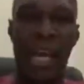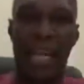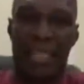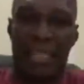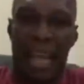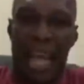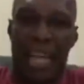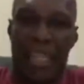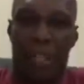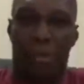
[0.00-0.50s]

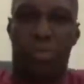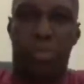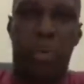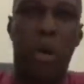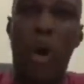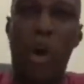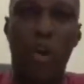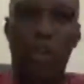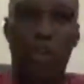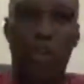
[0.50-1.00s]
is
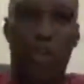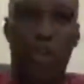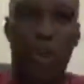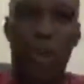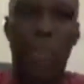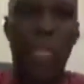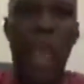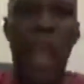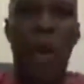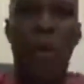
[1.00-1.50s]
exposed
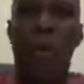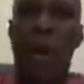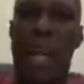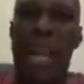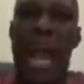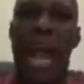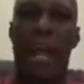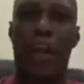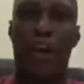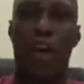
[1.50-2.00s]
to
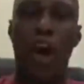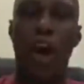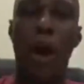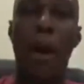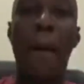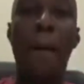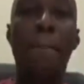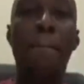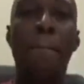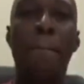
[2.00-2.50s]
what I
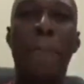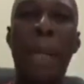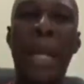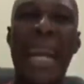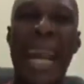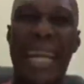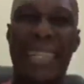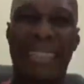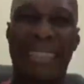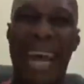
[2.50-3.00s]
call
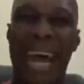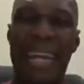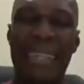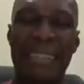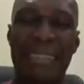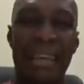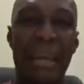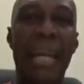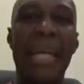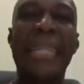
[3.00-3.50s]

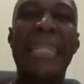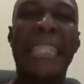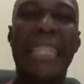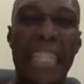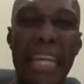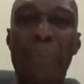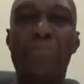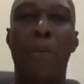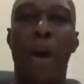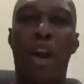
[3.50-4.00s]
blatant
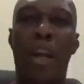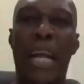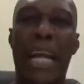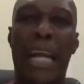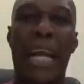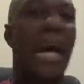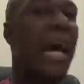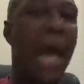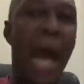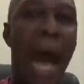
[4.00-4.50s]

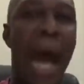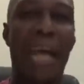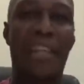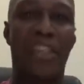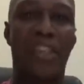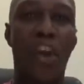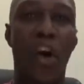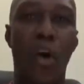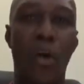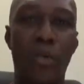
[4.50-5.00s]
demonic
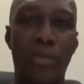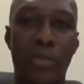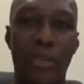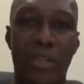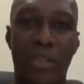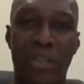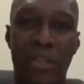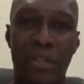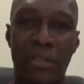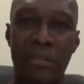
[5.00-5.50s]

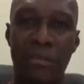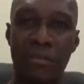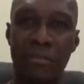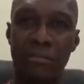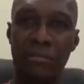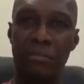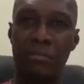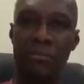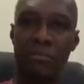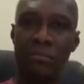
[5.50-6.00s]
assaults.
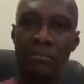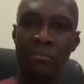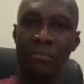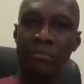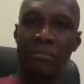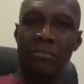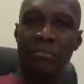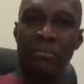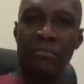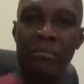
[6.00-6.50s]

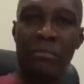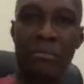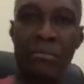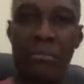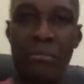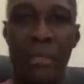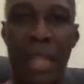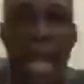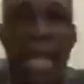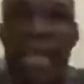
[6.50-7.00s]

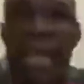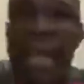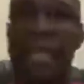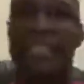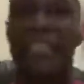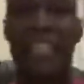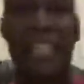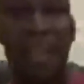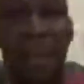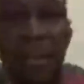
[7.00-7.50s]
And
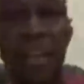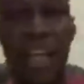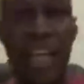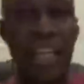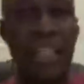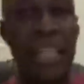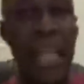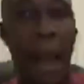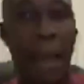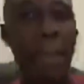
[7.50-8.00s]

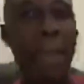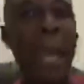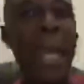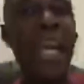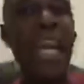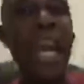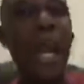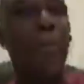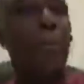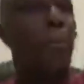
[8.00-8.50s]

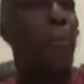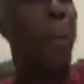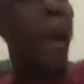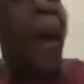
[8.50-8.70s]
nyamini